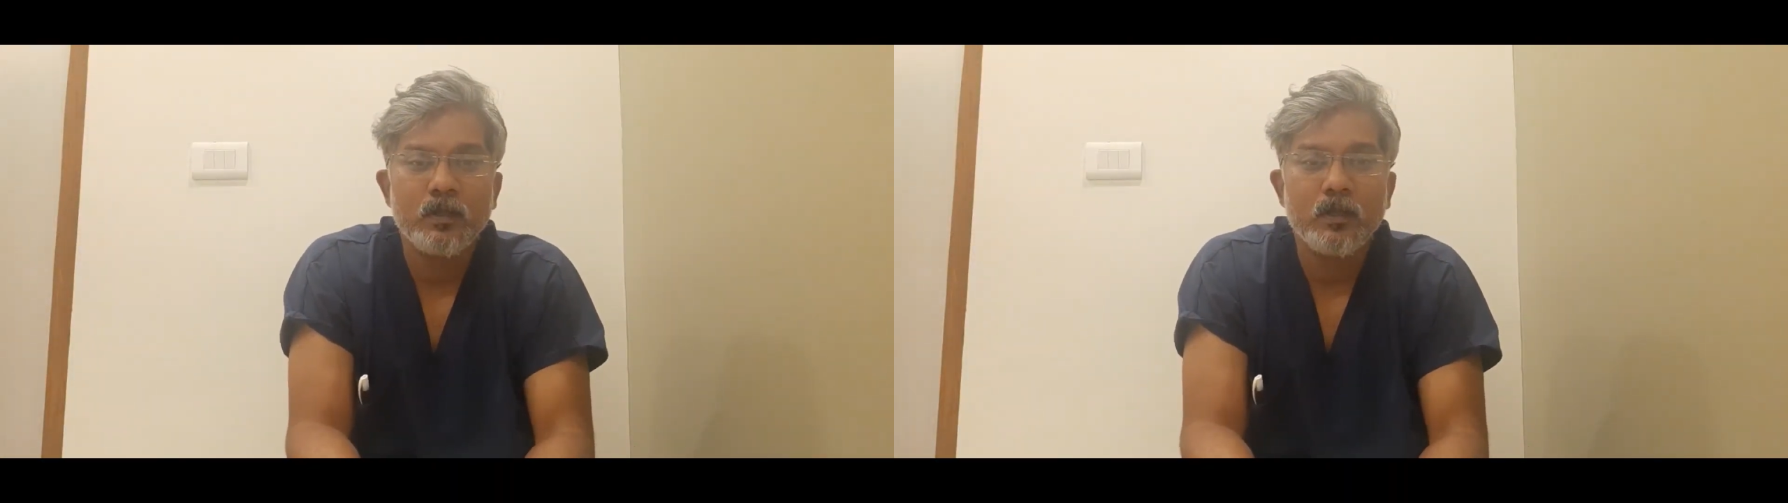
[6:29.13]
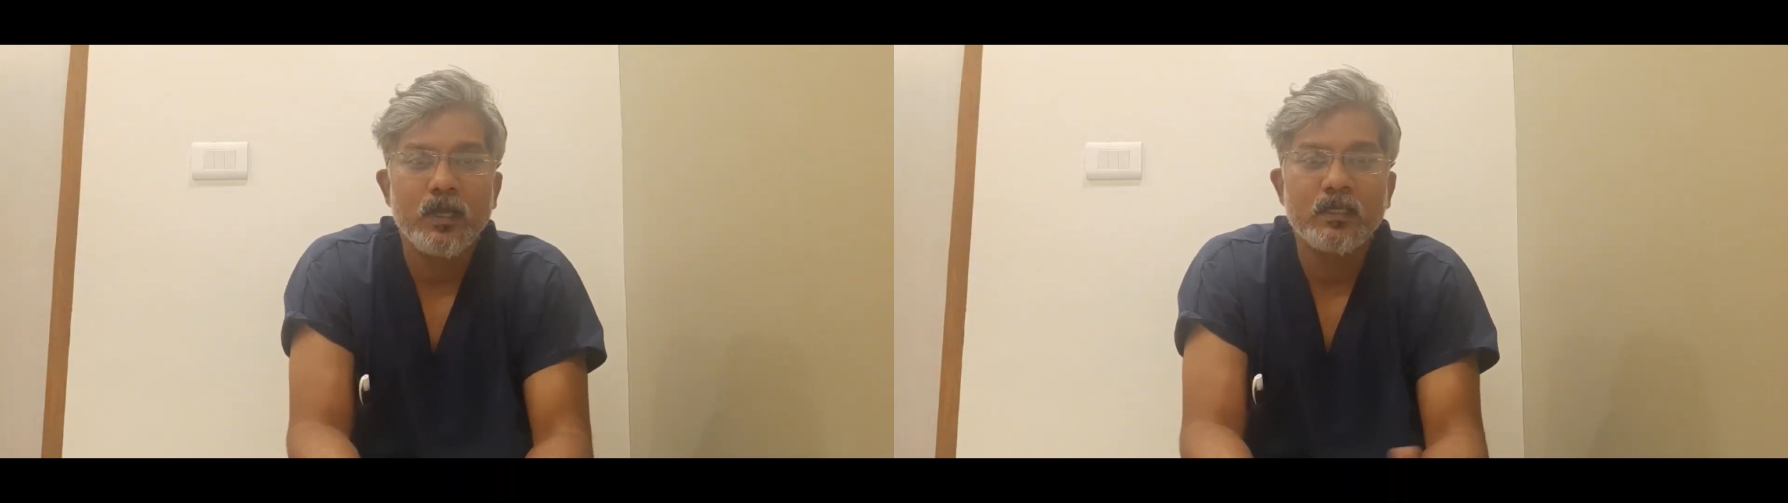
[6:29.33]

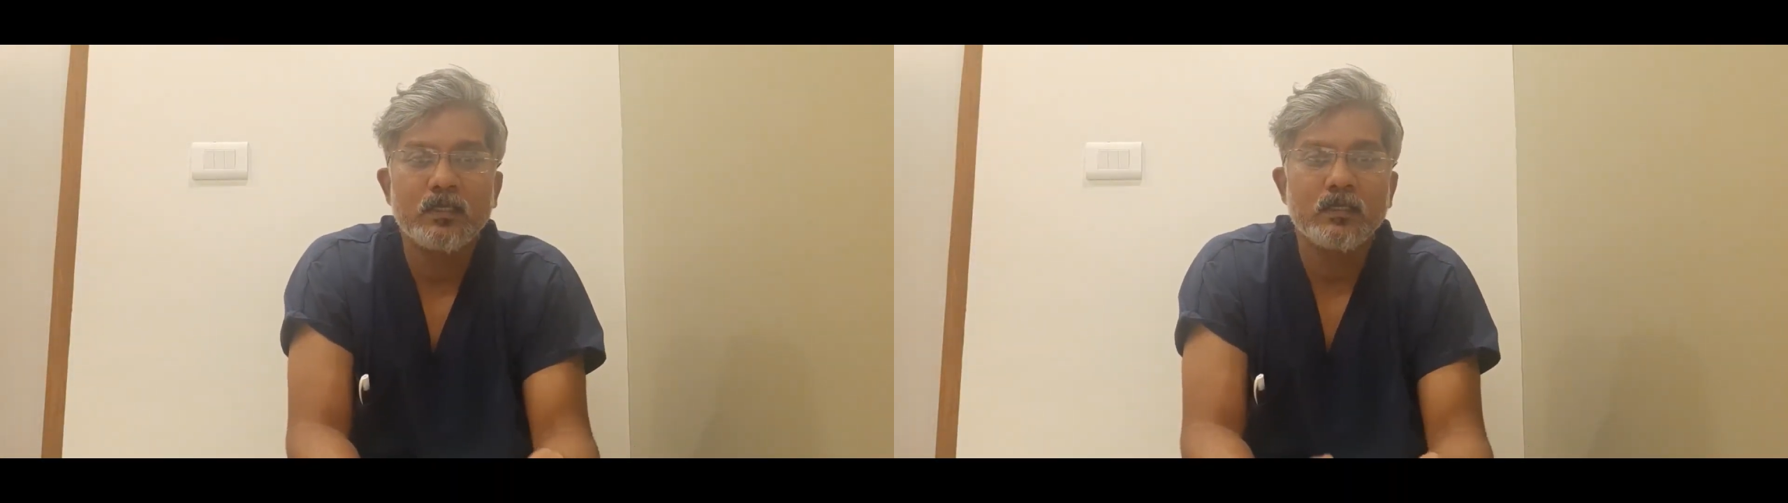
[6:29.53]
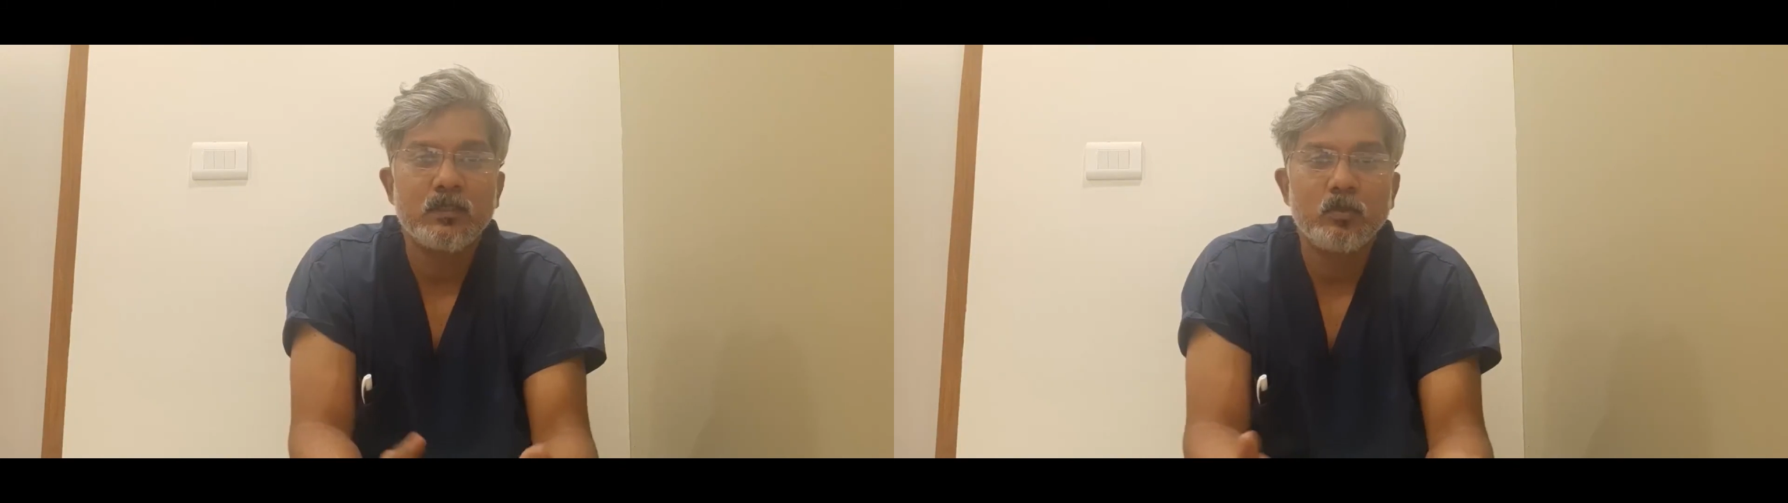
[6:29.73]
the
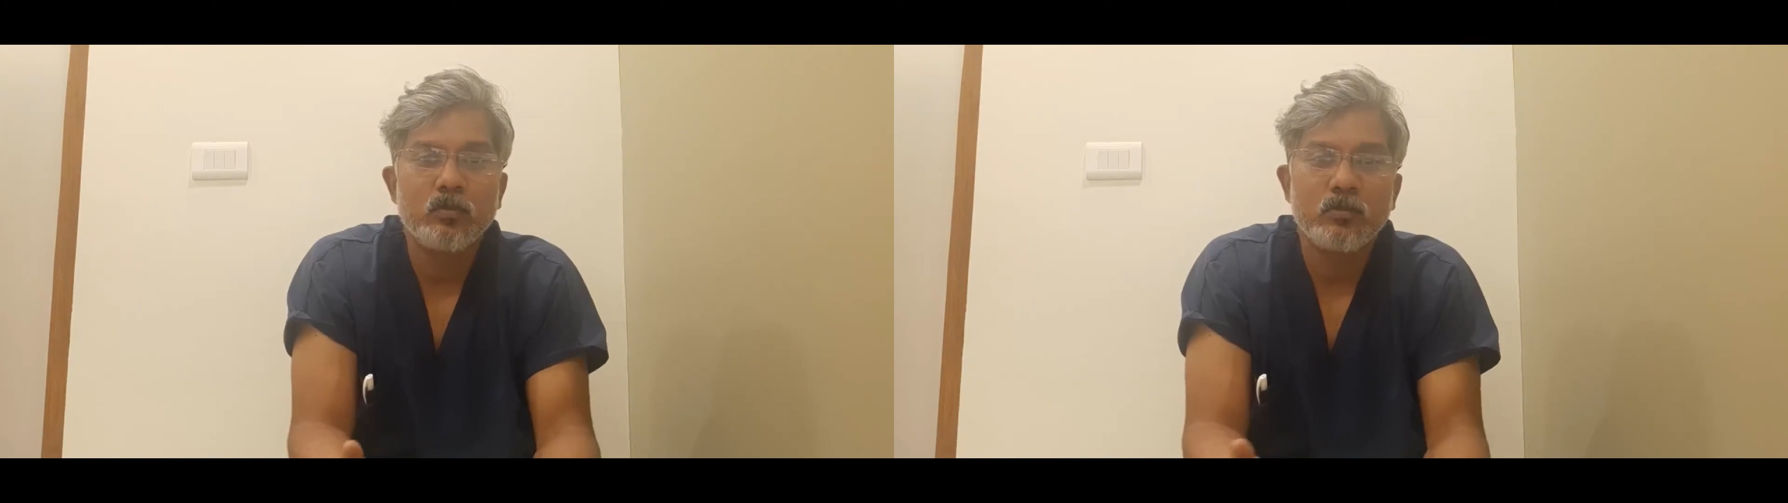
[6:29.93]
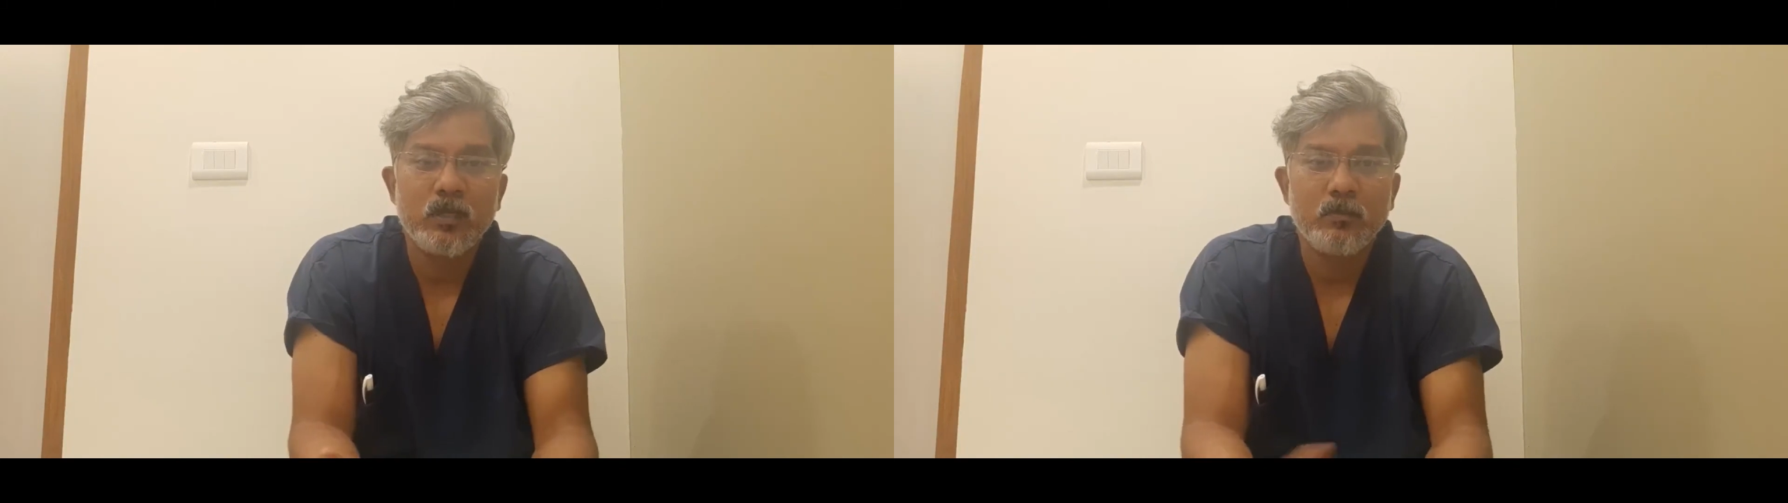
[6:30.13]
next 2
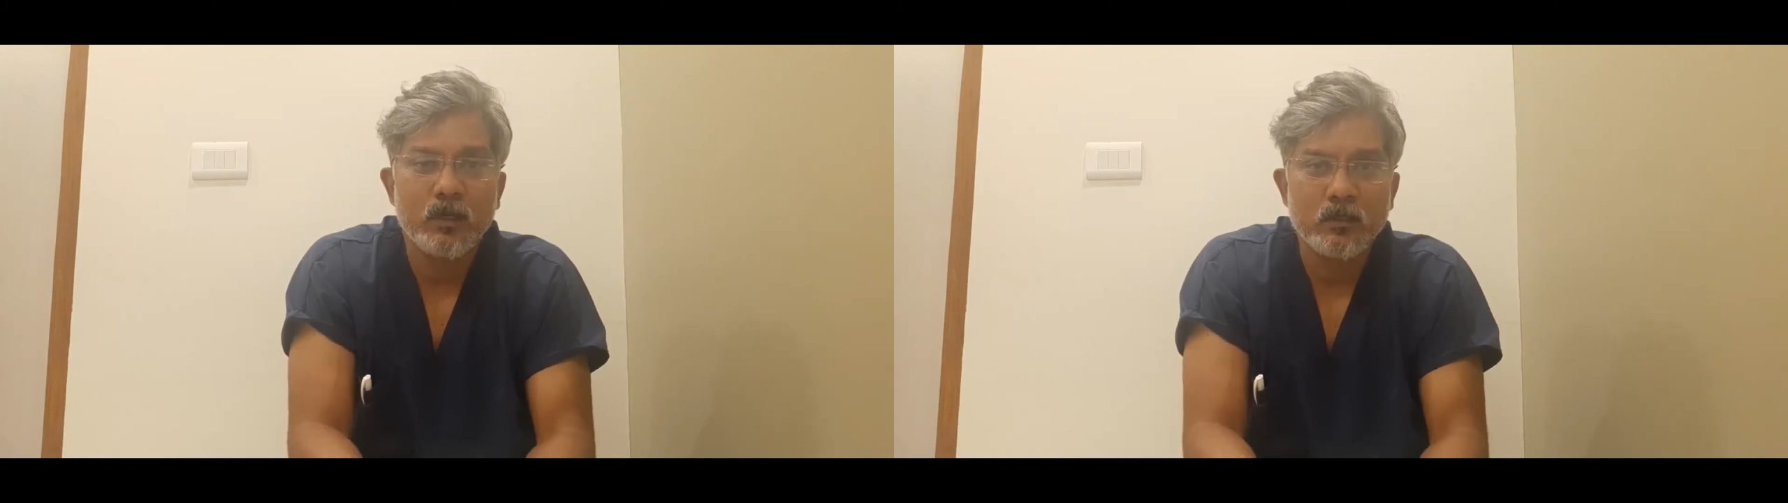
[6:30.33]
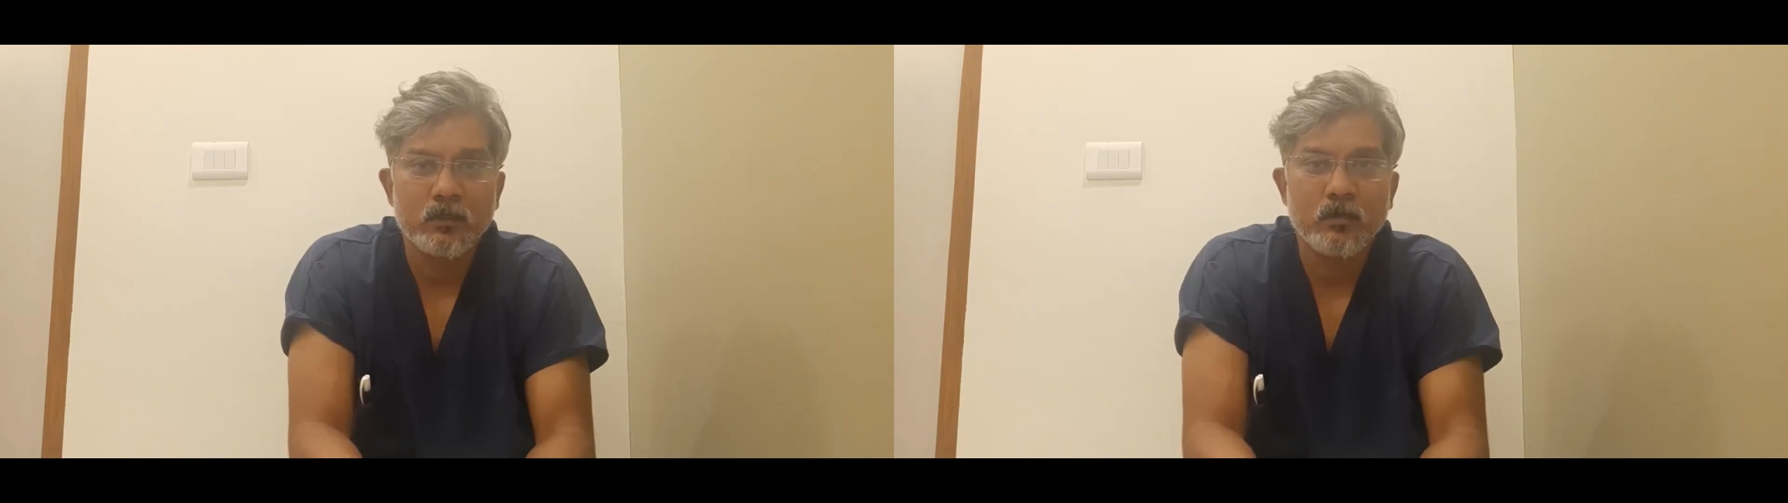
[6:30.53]
to 3
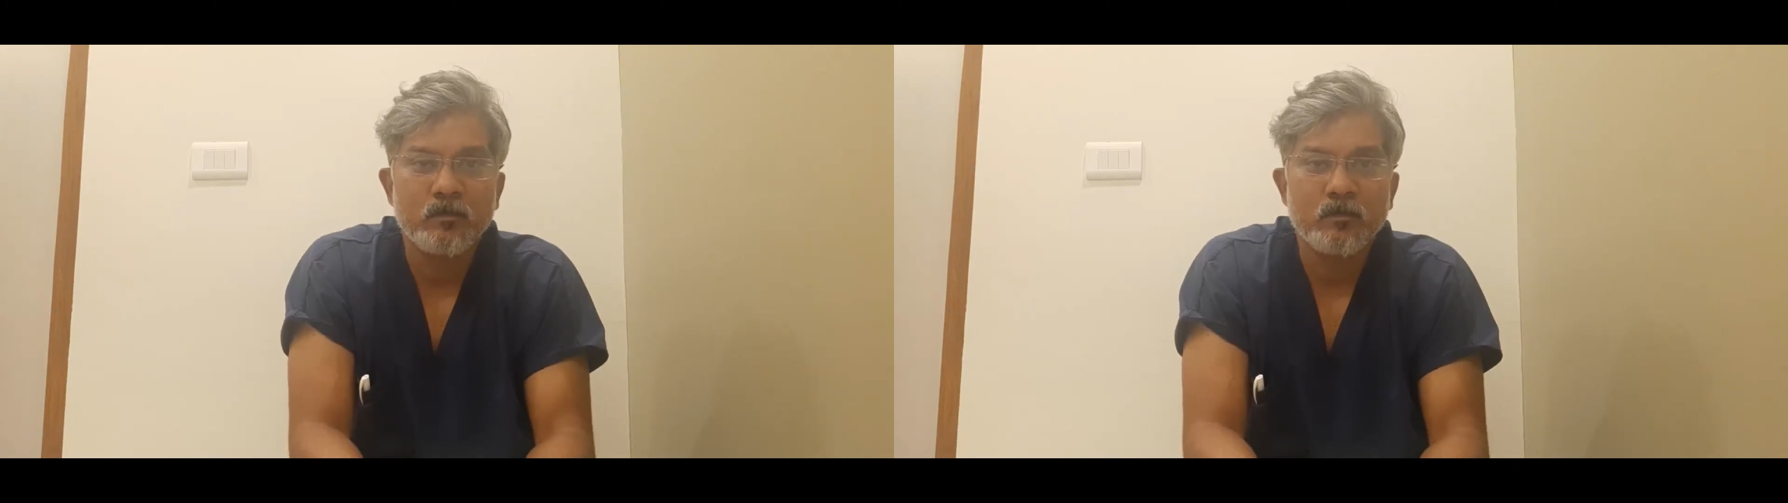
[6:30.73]
months